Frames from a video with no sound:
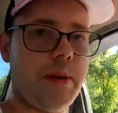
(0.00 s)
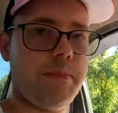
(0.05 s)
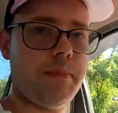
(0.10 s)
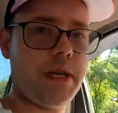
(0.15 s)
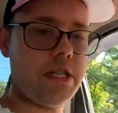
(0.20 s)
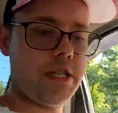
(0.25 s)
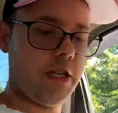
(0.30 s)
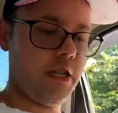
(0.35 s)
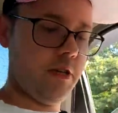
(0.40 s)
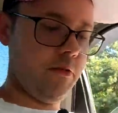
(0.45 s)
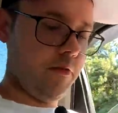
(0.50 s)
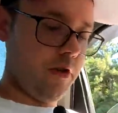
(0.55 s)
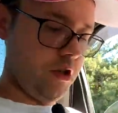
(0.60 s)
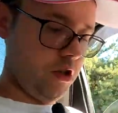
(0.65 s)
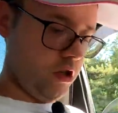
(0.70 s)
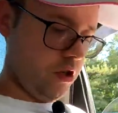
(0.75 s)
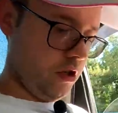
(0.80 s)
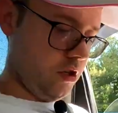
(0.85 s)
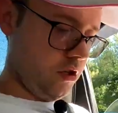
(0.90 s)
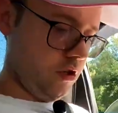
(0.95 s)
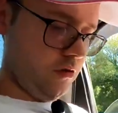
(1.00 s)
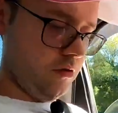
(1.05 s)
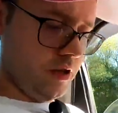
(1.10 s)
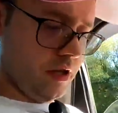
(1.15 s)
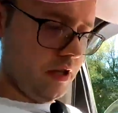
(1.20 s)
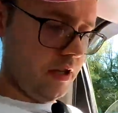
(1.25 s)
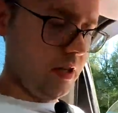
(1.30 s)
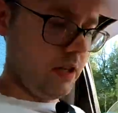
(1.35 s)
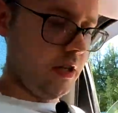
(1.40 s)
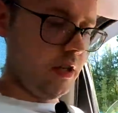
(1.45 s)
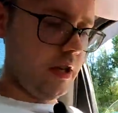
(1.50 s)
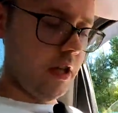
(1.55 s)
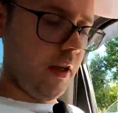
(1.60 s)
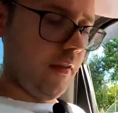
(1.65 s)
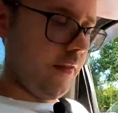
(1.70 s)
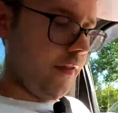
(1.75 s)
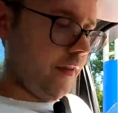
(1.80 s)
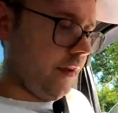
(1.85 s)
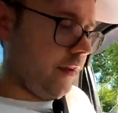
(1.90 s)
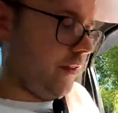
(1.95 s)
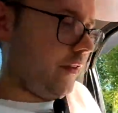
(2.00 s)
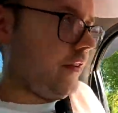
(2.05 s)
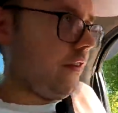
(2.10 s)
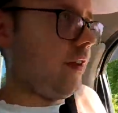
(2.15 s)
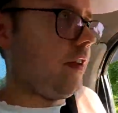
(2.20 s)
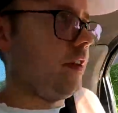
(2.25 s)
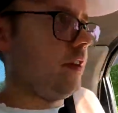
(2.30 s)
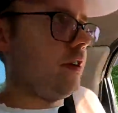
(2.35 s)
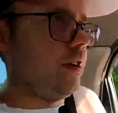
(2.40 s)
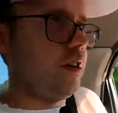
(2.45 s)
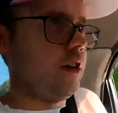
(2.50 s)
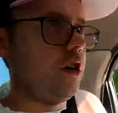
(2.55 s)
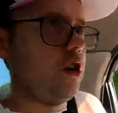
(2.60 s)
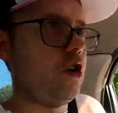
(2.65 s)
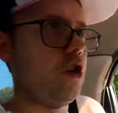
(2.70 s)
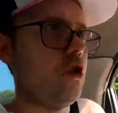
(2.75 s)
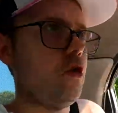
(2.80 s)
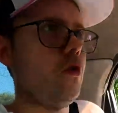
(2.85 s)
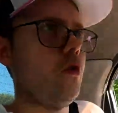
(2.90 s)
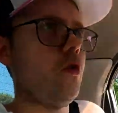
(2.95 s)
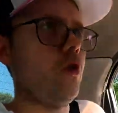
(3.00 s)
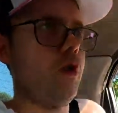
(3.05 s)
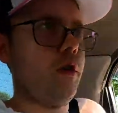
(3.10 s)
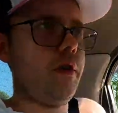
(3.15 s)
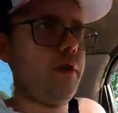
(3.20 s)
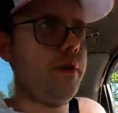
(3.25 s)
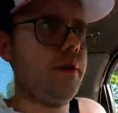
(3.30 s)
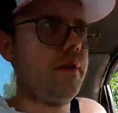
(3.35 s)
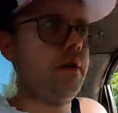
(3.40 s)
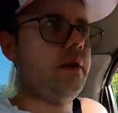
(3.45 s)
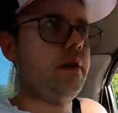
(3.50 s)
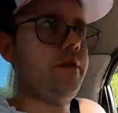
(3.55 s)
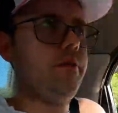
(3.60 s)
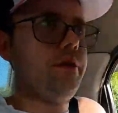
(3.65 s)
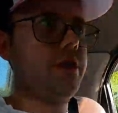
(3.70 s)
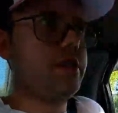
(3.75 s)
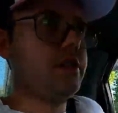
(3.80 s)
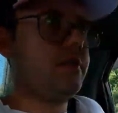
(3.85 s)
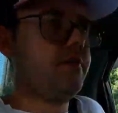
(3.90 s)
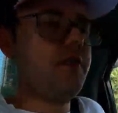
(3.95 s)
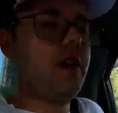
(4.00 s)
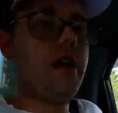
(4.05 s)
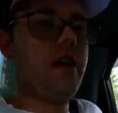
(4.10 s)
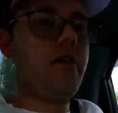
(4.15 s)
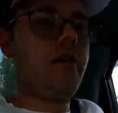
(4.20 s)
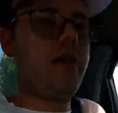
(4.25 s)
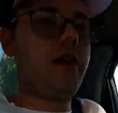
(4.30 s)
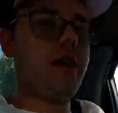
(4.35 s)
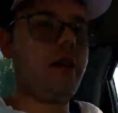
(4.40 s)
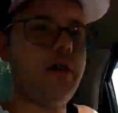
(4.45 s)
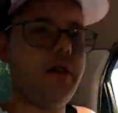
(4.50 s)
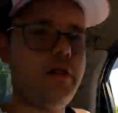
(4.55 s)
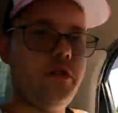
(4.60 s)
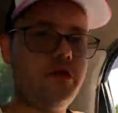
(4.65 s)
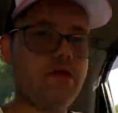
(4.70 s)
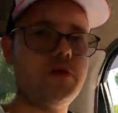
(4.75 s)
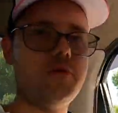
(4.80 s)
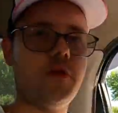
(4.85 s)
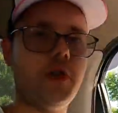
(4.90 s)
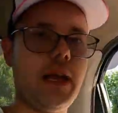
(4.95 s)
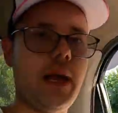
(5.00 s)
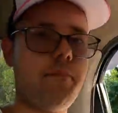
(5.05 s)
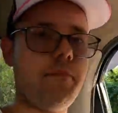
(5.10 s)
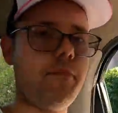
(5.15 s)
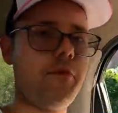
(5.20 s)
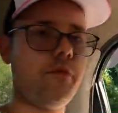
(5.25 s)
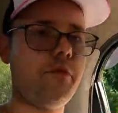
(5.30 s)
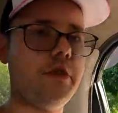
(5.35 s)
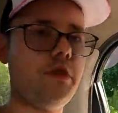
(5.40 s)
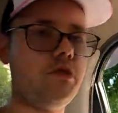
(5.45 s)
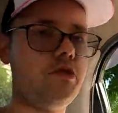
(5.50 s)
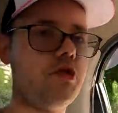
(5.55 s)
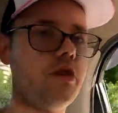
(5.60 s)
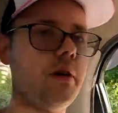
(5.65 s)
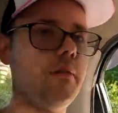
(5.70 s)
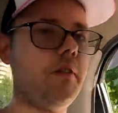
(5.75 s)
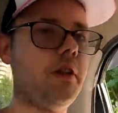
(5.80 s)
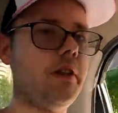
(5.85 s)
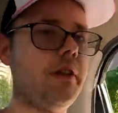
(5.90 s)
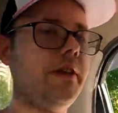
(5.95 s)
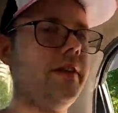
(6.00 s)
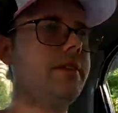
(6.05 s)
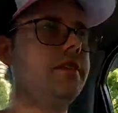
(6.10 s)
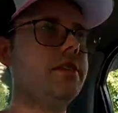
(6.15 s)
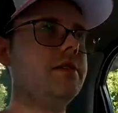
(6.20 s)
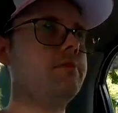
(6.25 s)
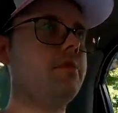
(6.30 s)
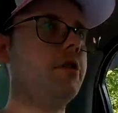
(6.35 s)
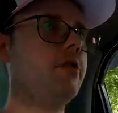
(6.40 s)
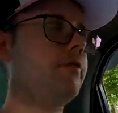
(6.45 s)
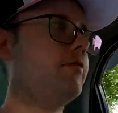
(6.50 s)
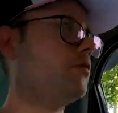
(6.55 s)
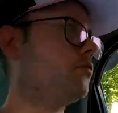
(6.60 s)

basically we're just using Yandex Go, which is a very useful app when you travel in this part of